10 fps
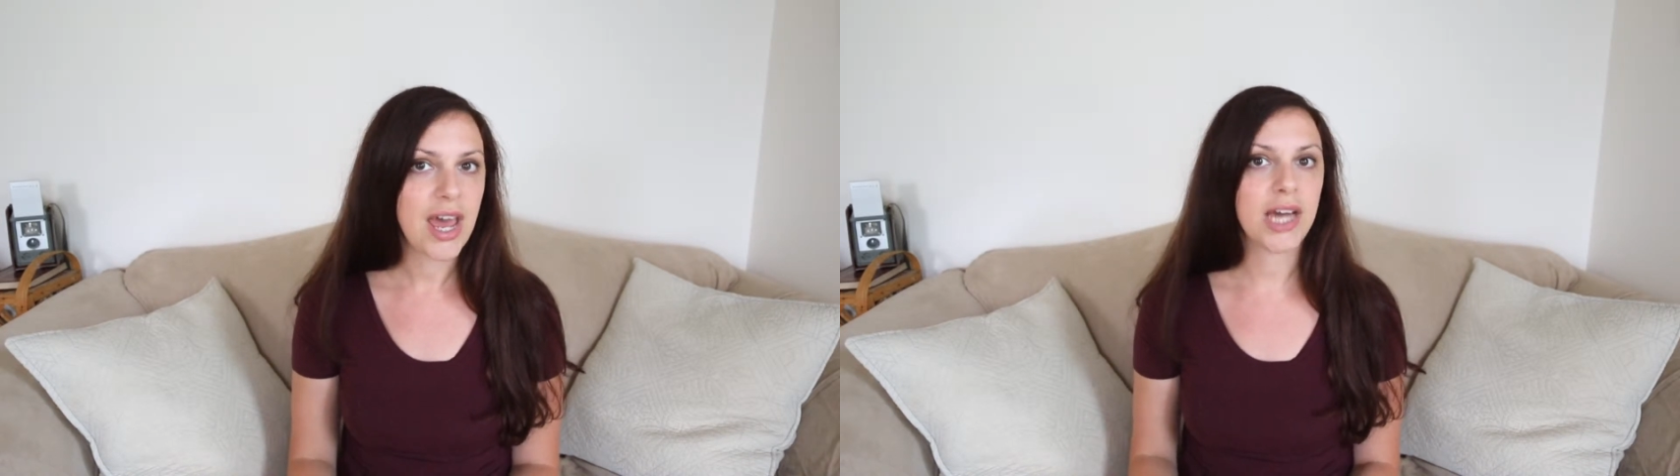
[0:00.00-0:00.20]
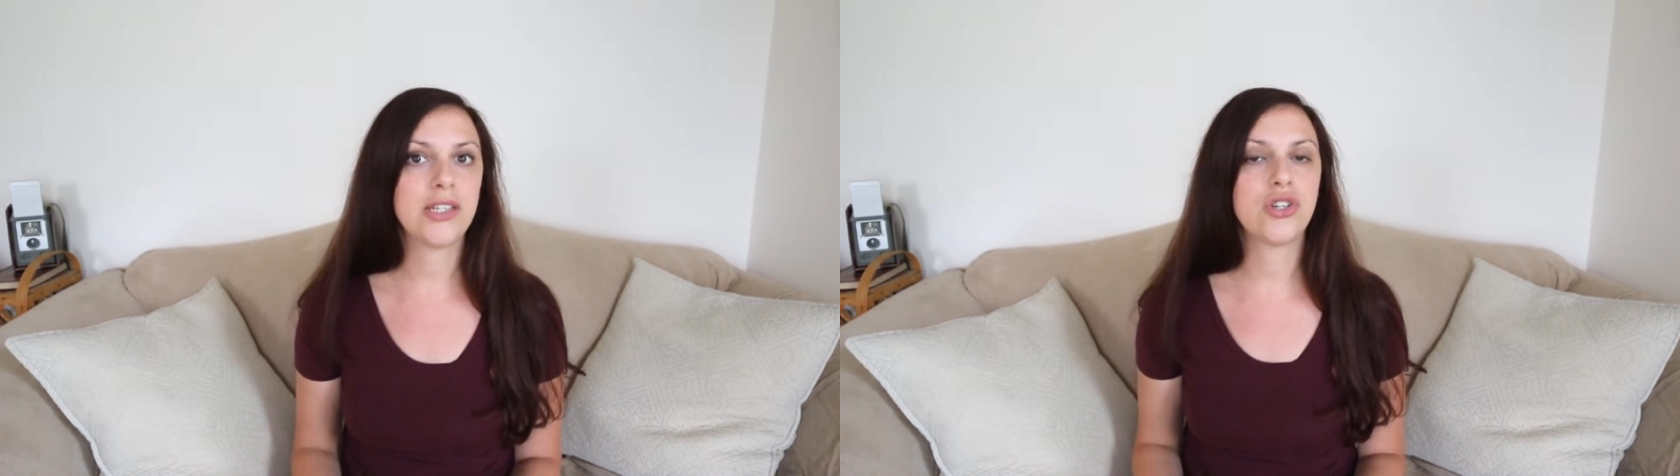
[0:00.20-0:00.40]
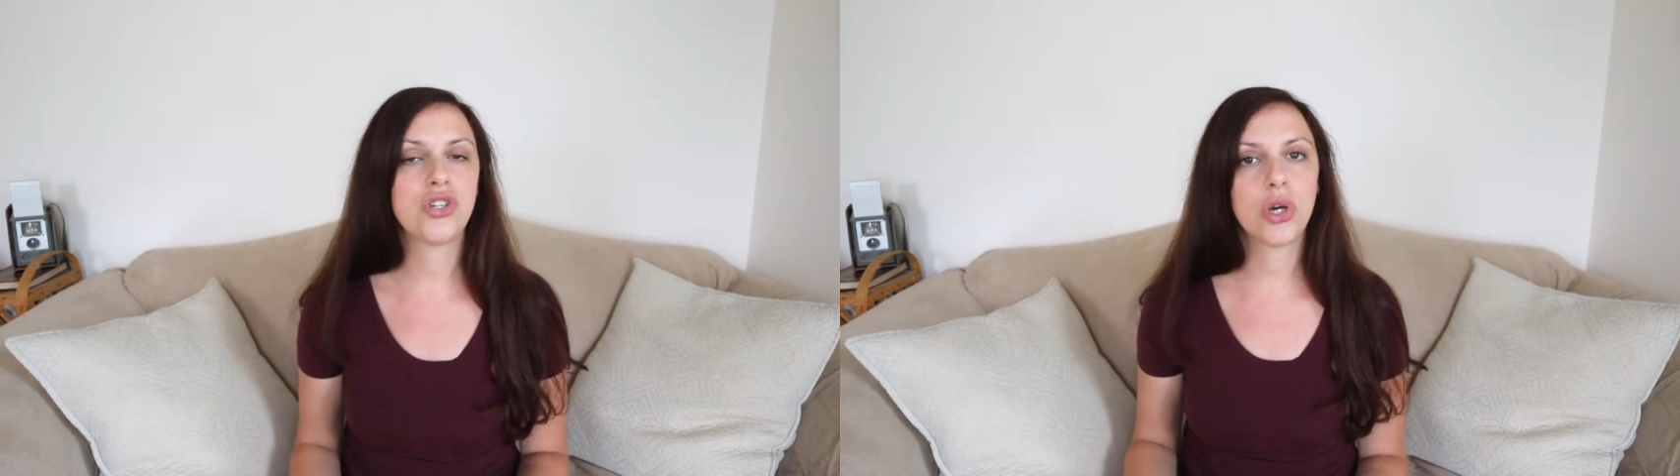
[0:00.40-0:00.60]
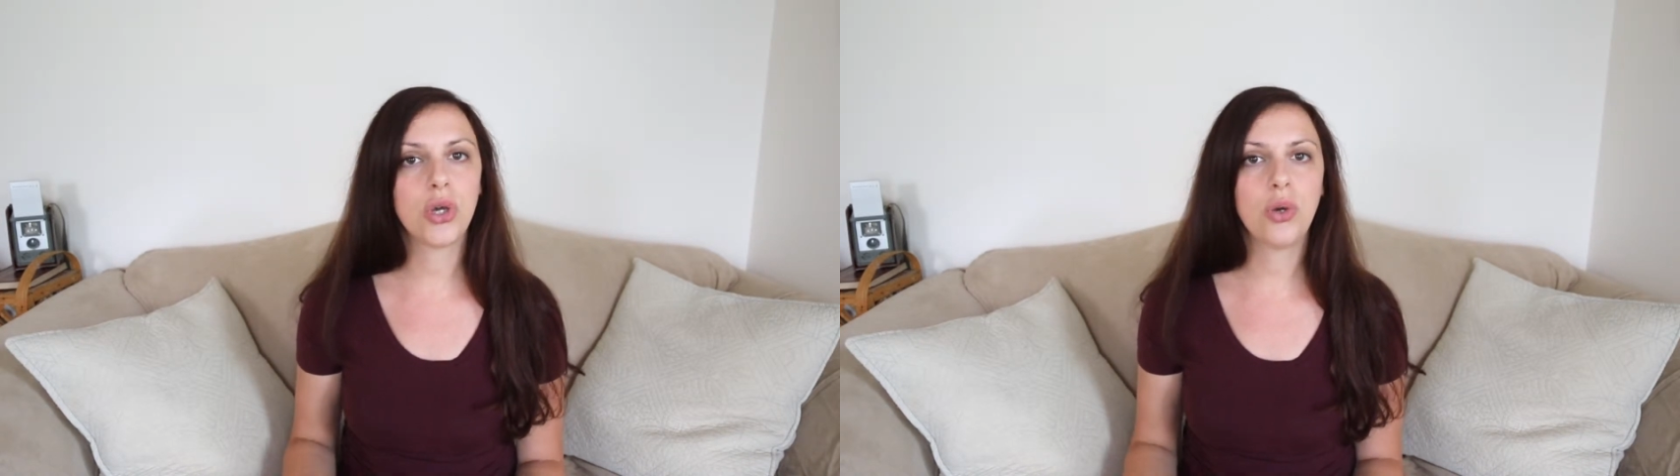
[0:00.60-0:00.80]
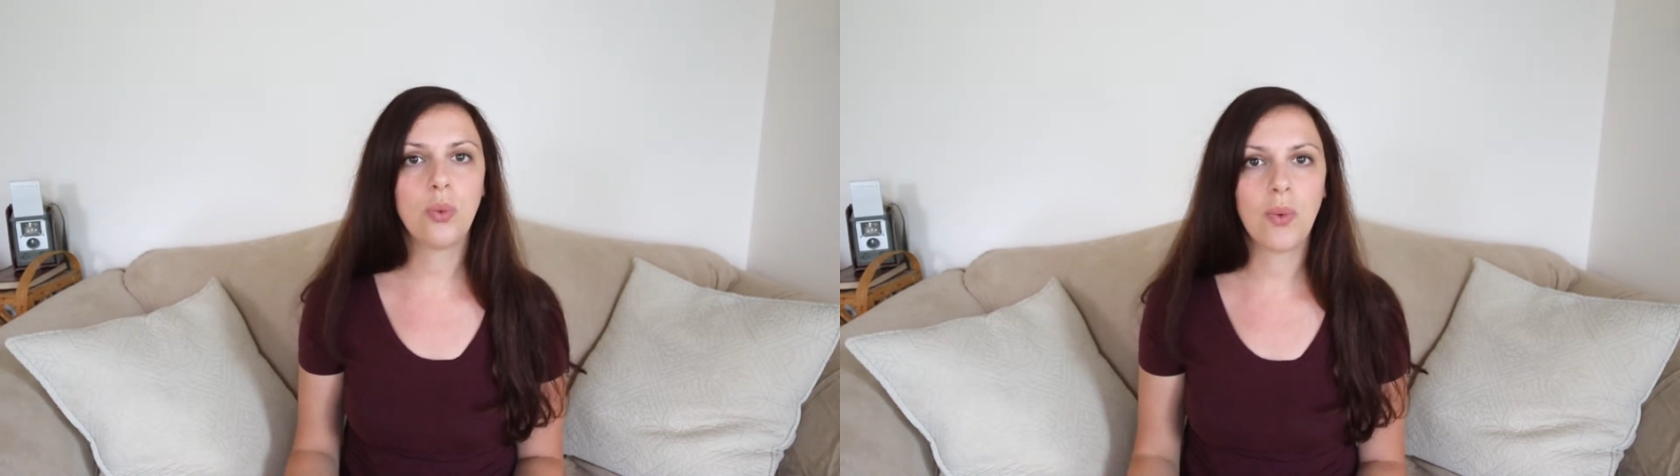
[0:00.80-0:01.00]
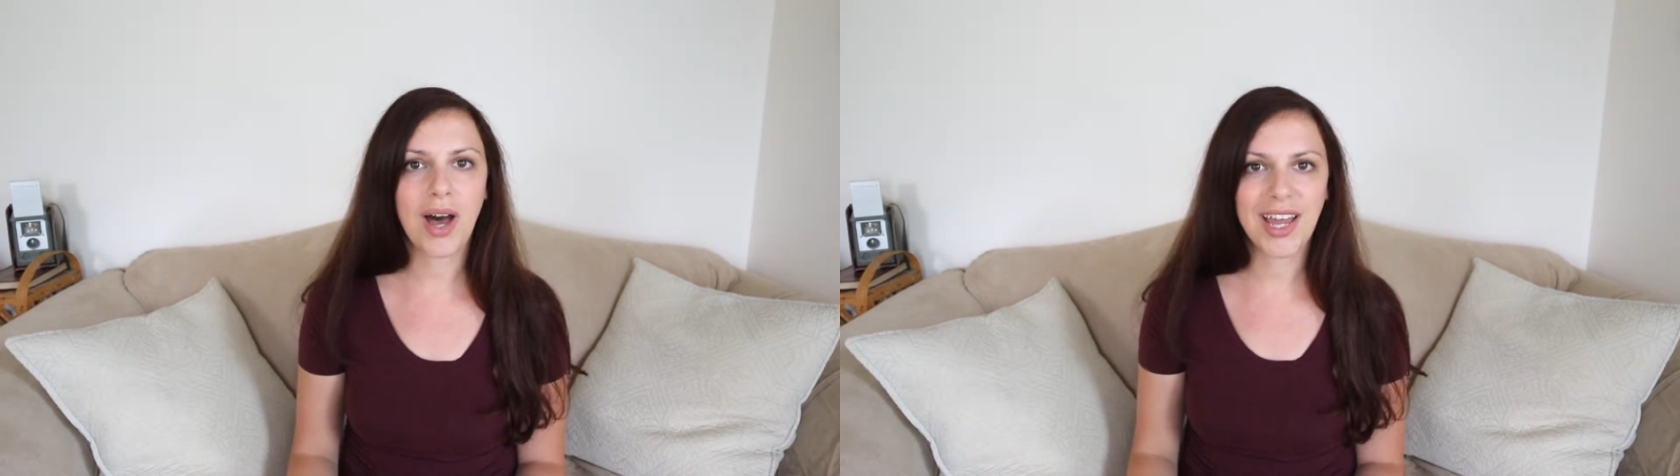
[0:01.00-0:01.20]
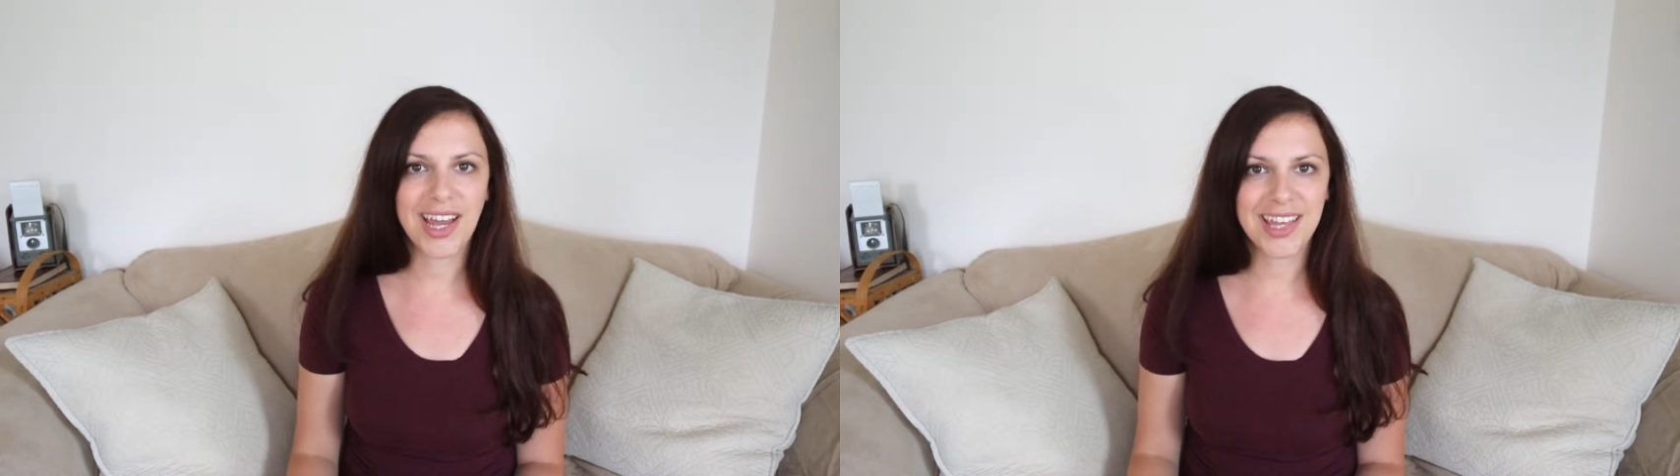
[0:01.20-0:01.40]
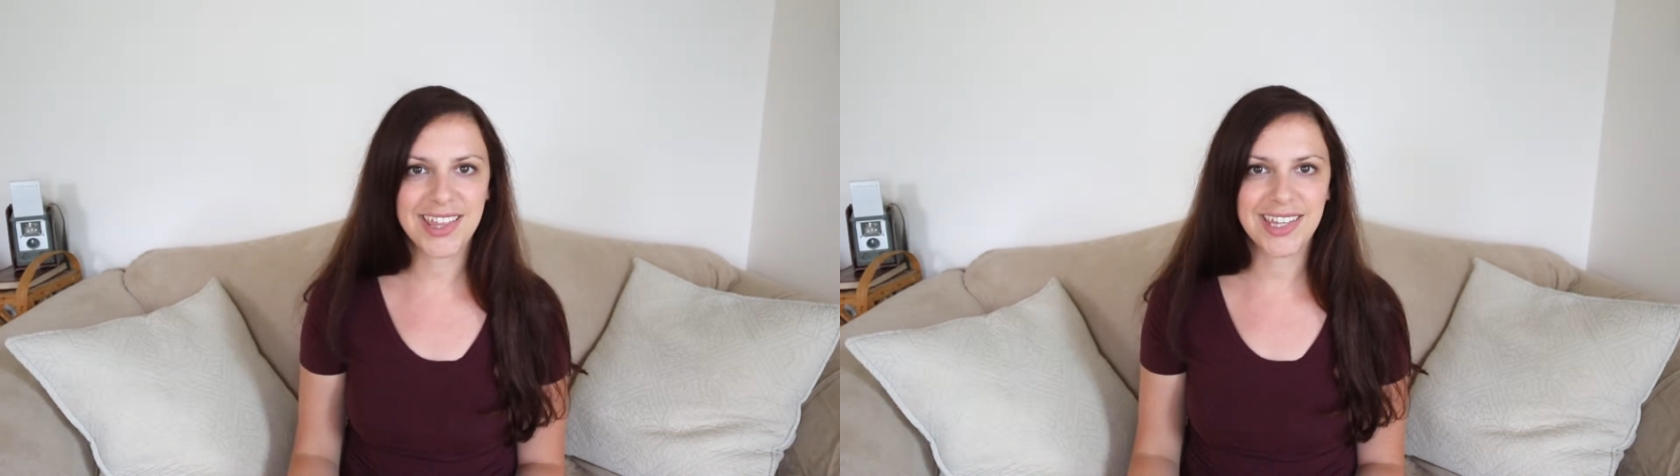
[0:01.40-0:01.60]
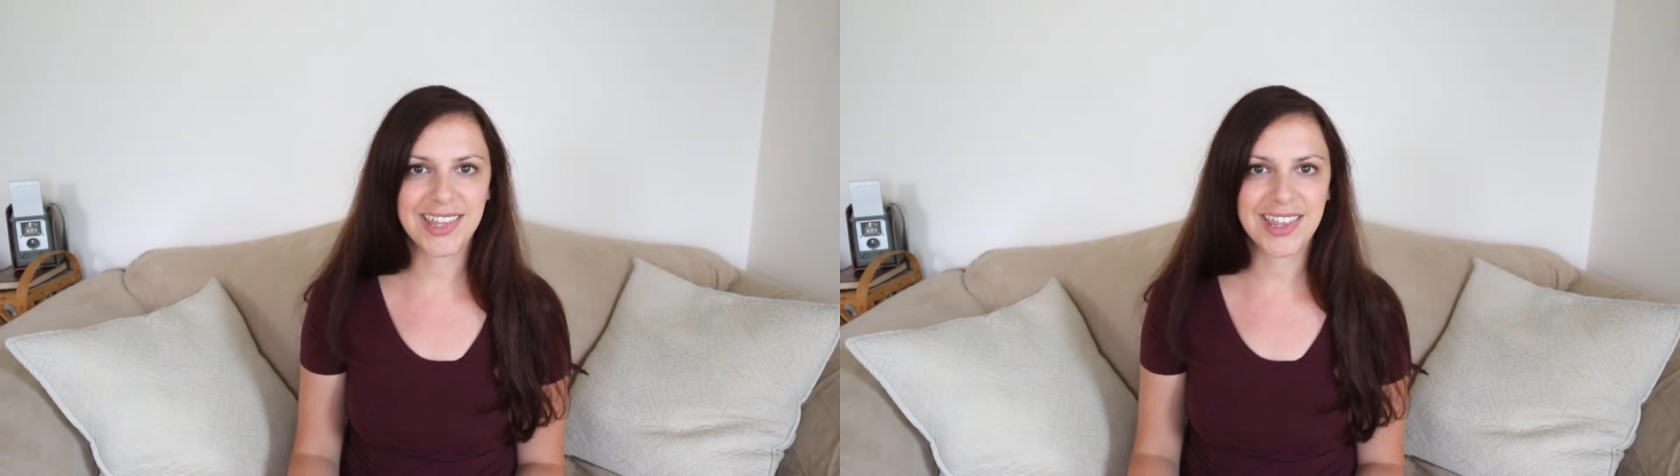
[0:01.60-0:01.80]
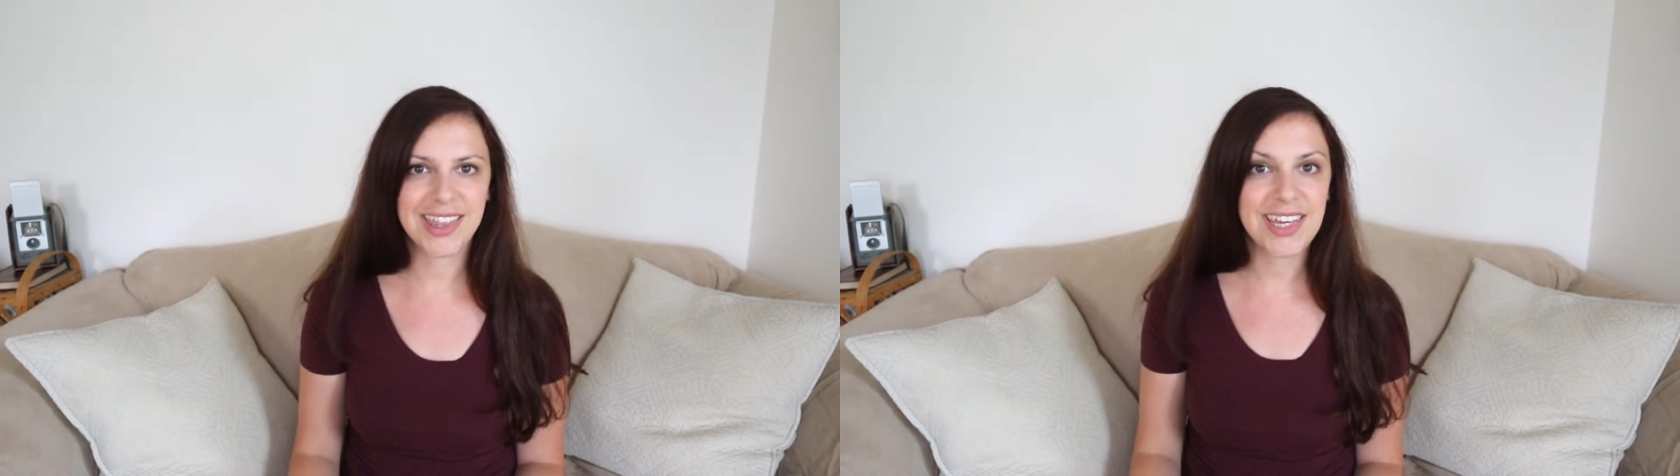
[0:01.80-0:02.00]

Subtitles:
and to show you why I think the